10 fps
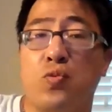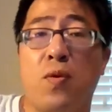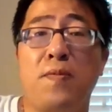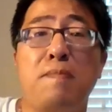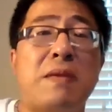
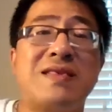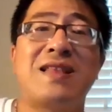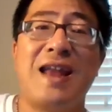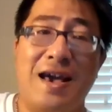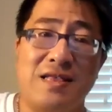will be
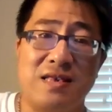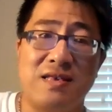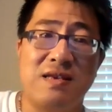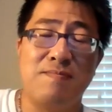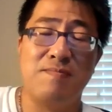misled
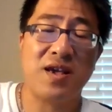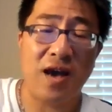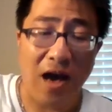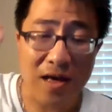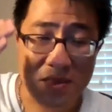
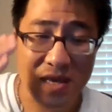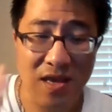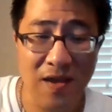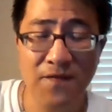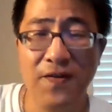because
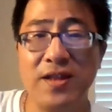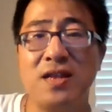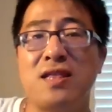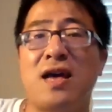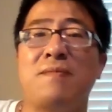the
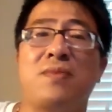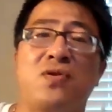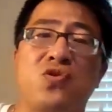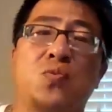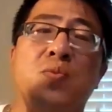inflated
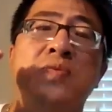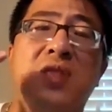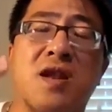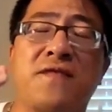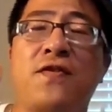numbers will
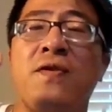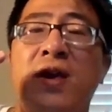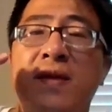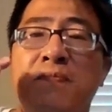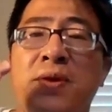deliver a